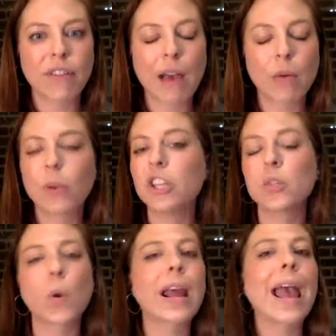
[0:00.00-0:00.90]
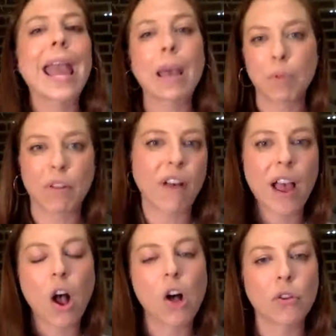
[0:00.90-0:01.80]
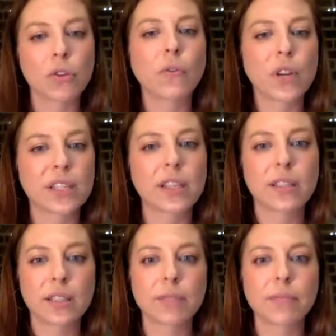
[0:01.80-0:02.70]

of that. We just want to amplify all those voices.